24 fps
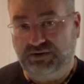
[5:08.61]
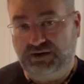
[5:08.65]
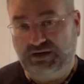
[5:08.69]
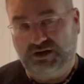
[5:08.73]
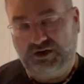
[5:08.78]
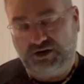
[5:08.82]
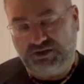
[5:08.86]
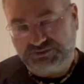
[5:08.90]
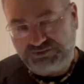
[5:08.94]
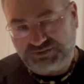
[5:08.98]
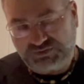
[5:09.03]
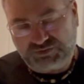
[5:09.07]
I'm
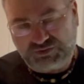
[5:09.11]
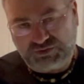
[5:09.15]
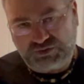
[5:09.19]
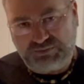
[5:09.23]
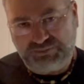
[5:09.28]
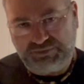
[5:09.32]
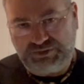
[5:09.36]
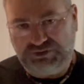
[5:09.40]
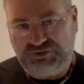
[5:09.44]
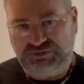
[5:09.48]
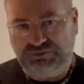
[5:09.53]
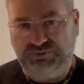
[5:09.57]
also going to
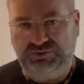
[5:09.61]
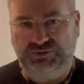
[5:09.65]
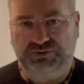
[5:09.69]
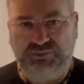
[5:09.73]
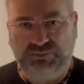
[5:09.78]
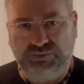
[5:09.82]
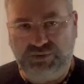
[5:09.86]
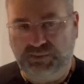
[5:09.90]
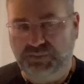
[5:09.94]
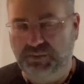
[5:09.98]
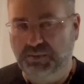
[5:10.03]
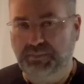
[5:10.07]
be doing a
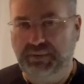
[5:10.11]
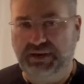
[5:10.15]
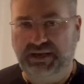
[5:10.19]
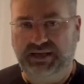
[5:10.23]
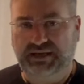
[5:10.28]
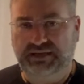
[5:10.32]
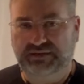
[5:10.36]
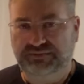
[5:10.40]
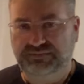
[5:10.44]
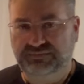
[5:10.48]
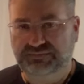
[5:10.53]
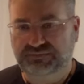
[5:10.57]
rubber
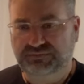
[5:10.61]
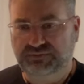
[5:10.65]
band